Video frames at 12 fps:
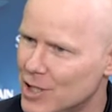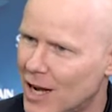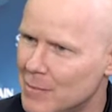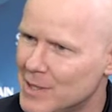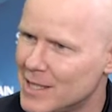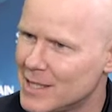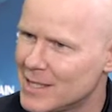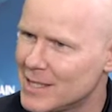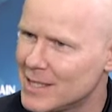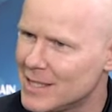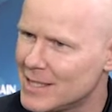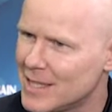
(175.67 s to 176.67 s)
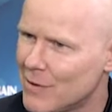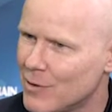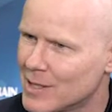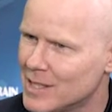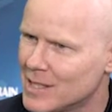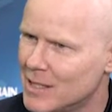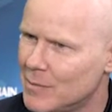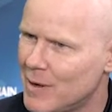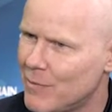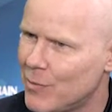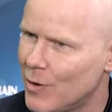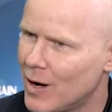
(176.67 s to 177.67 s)
jobs that's never existed
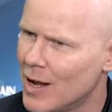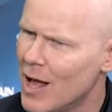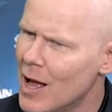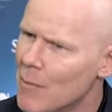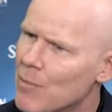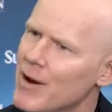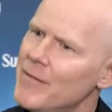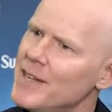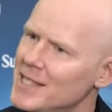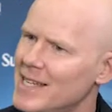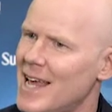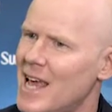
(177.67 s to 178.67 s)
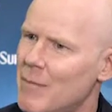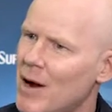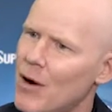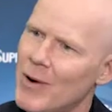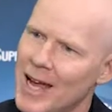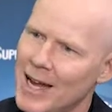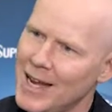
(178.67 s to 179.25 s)
before. Previous to AMR, we had